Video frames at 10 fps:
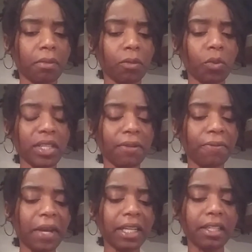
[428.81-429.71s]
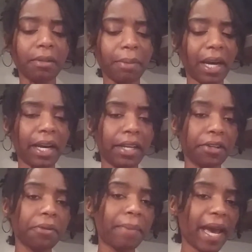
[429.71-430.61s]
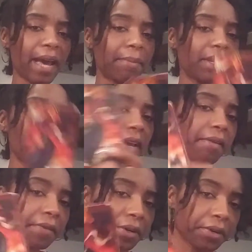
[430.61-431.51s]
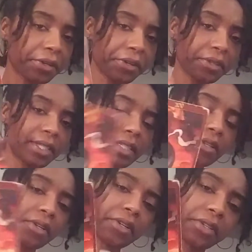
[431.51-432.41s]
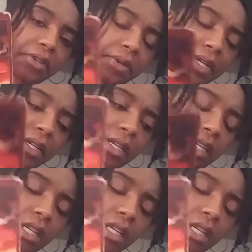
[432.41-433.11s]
Was affected by your bad behavior or your